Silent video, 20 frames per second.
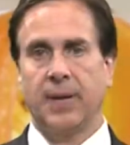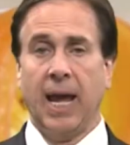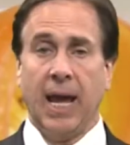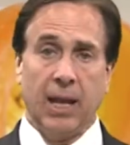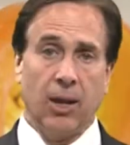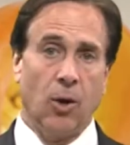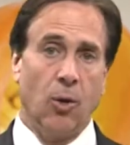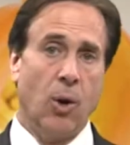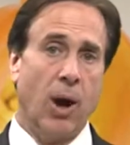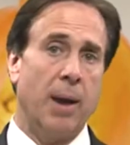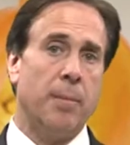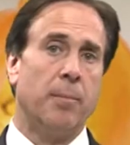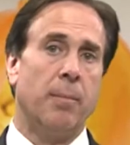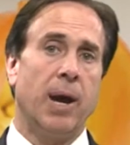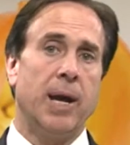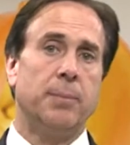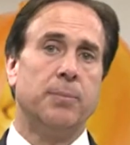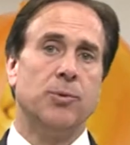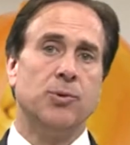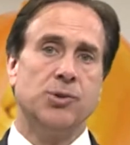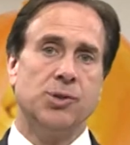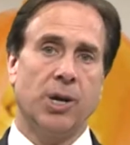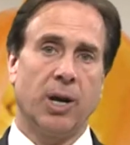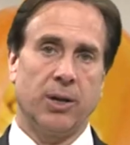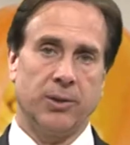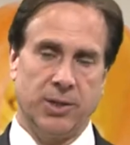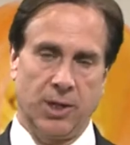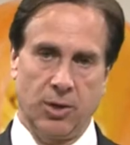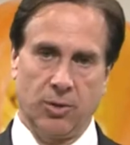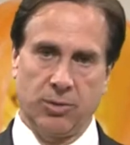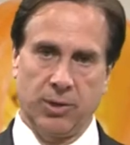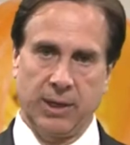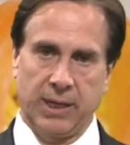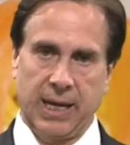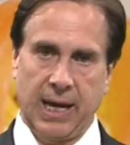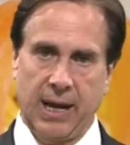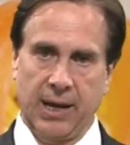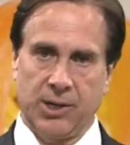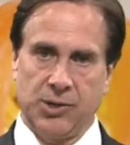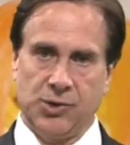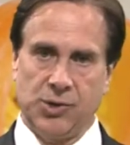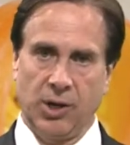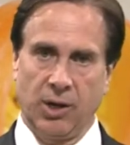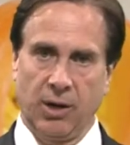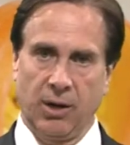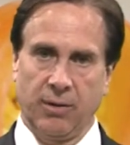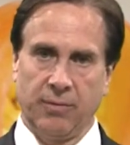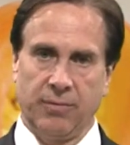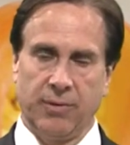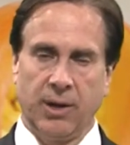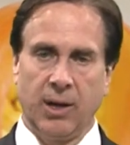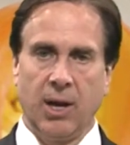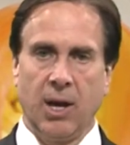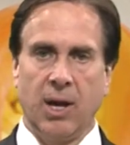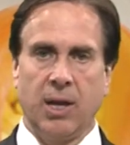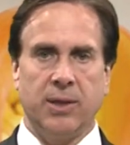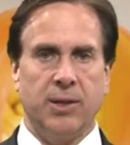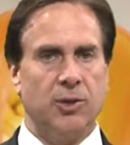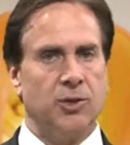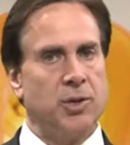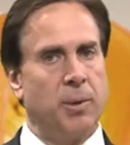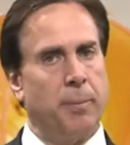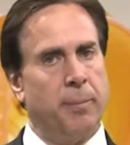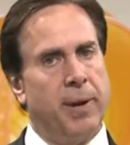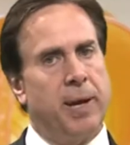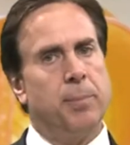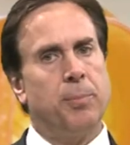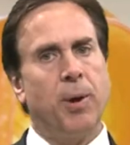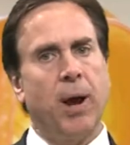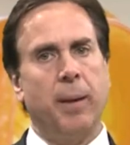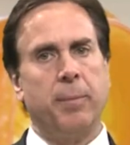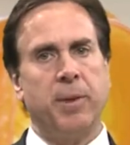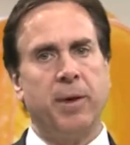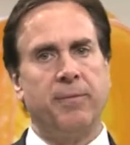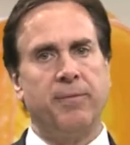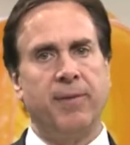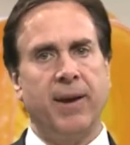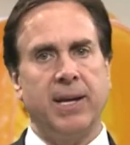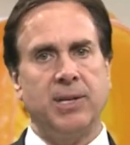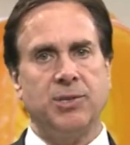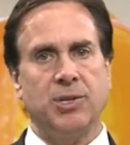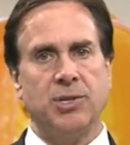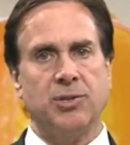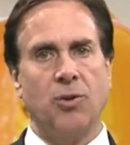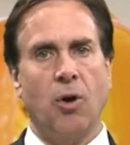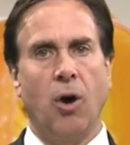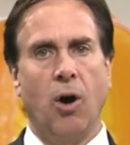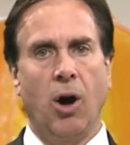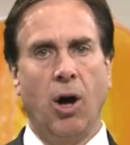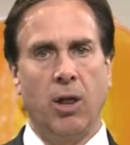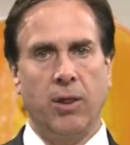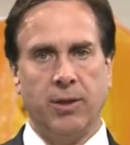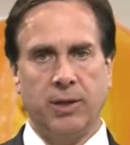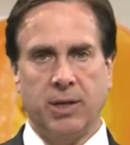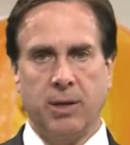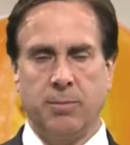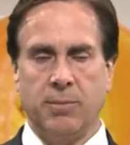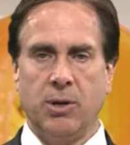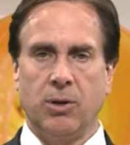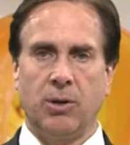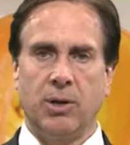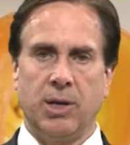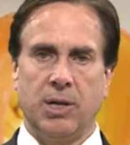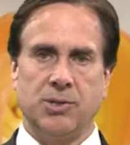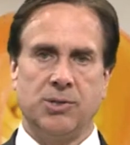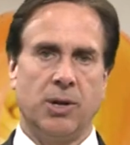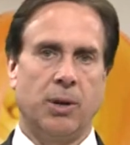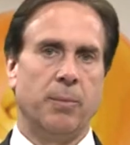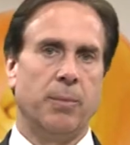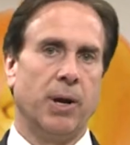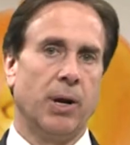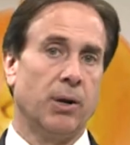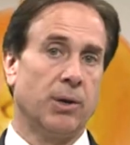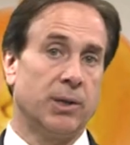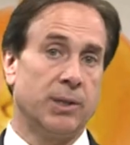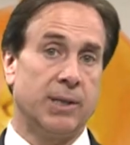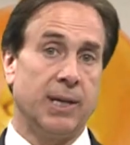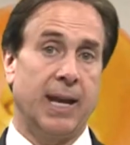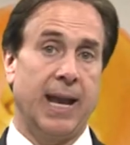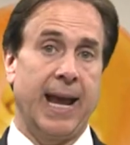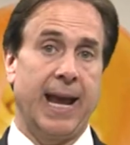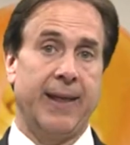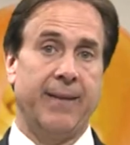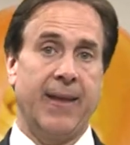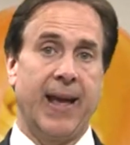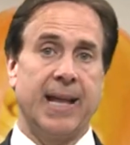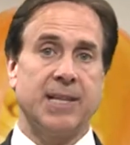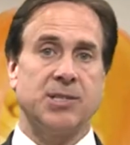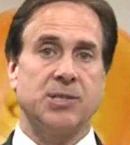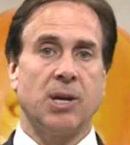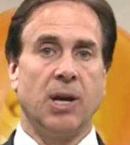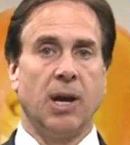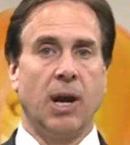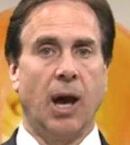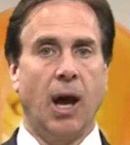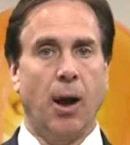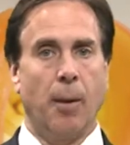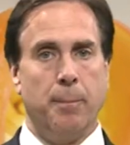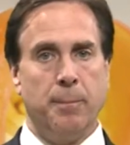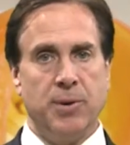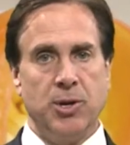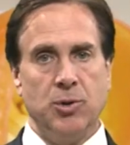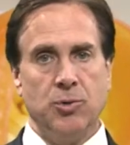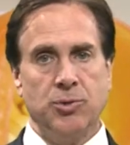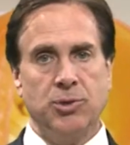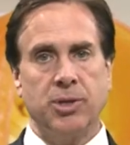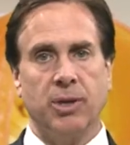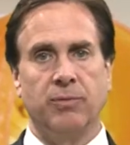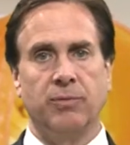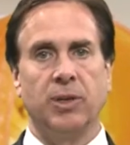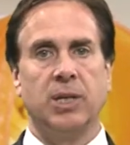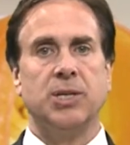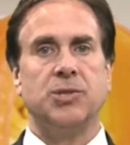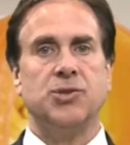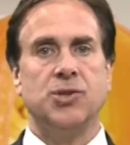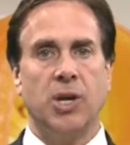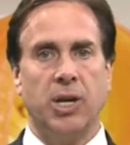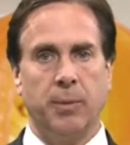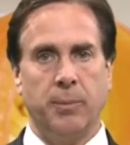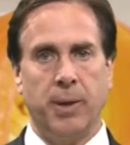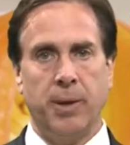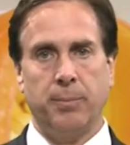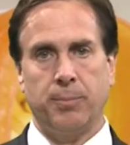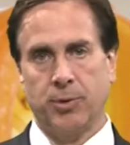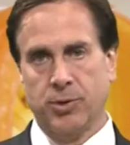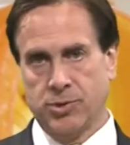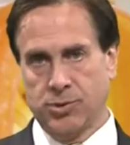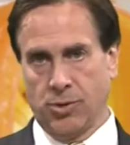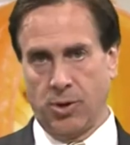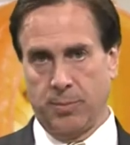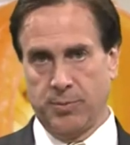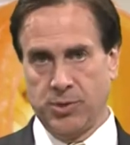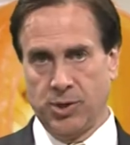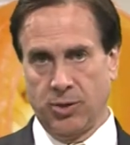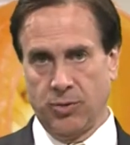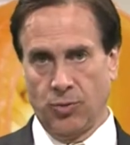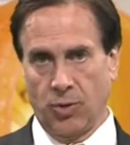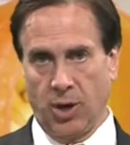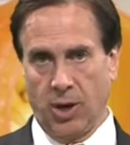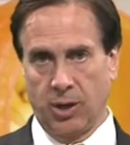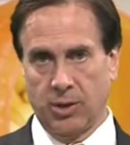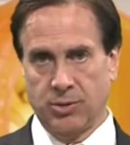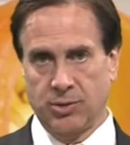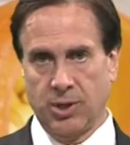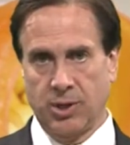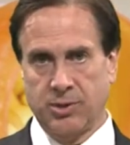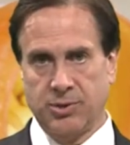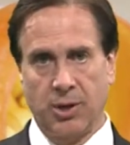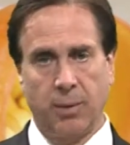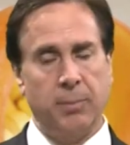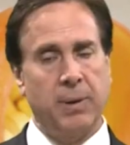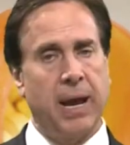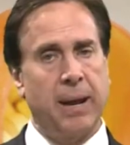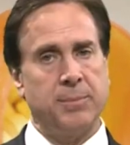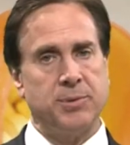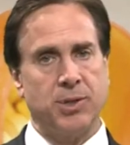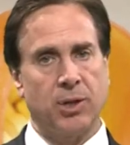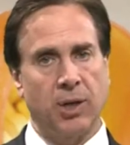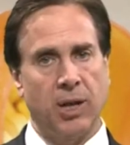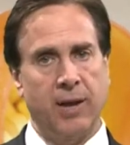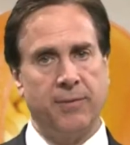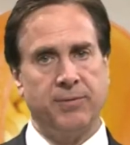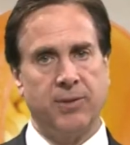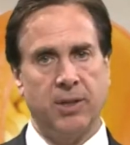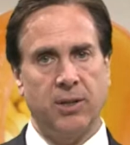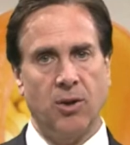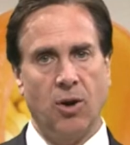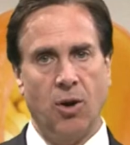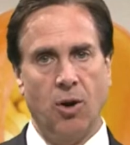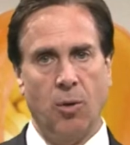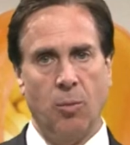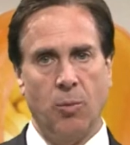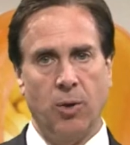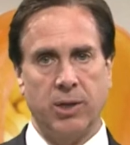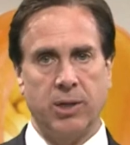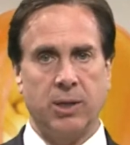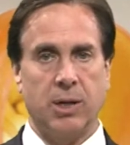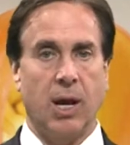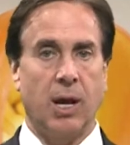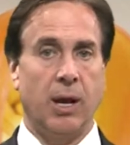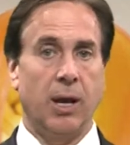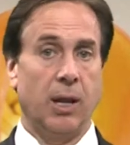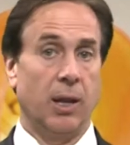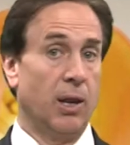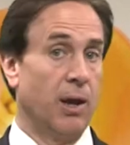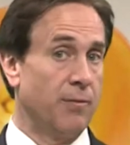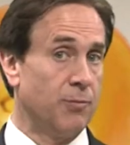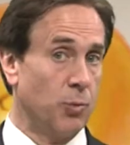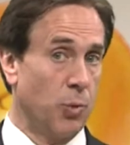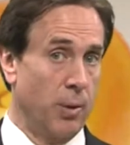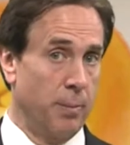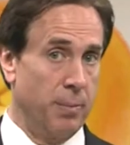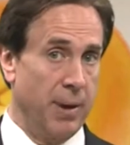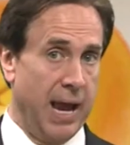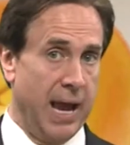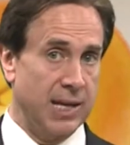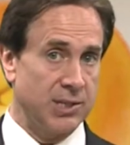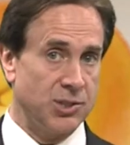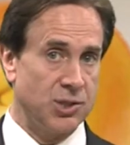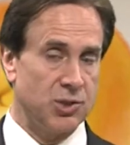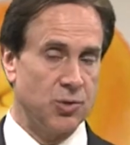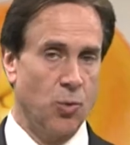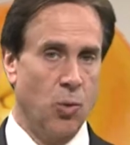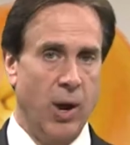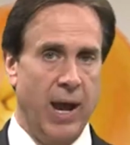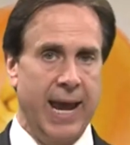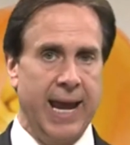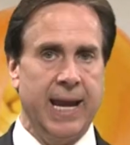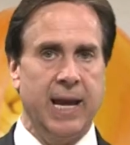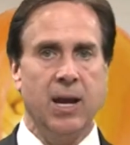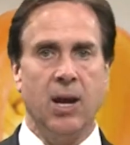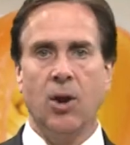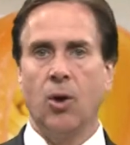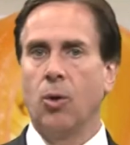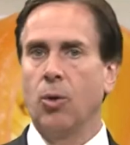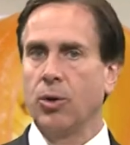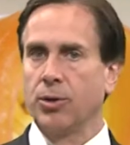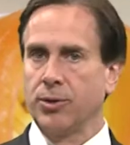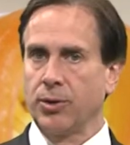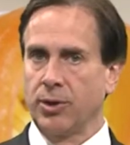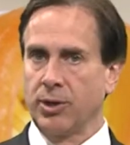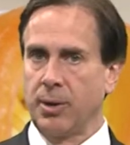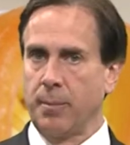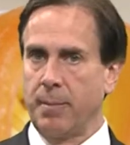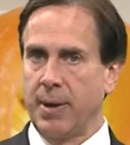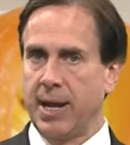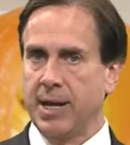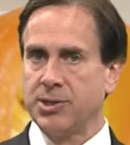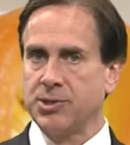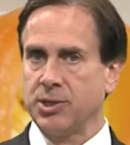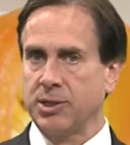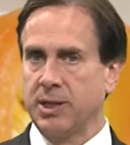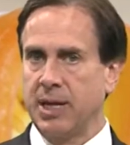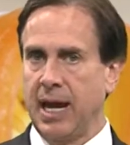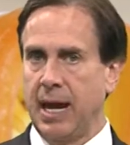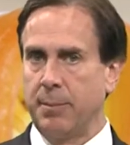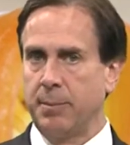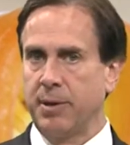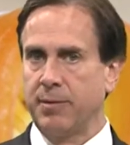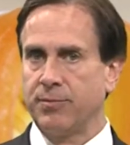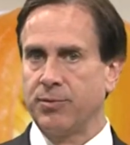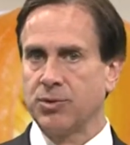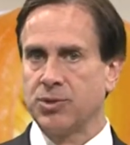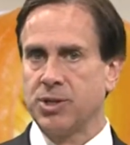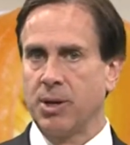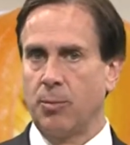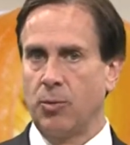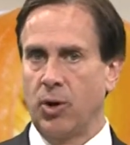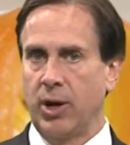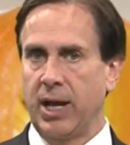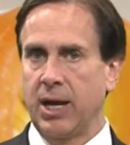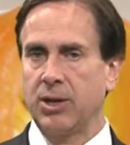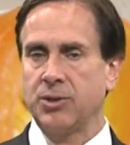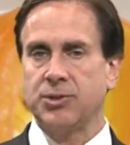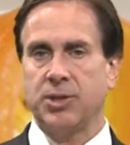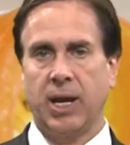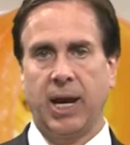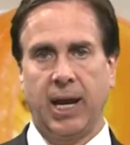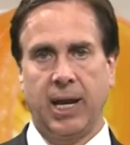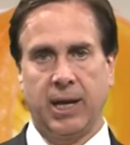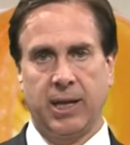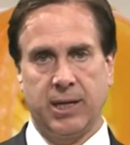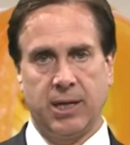Hello, I'm Mike Bouchard, the Oakland County Sheriff. There's a big problem that faces all the communities in America today, and that's abuse of legitimate prescription drugs. Sometimes they're left in the home when a loved one passes away, or they're in the medicine cabinet for someone else, and a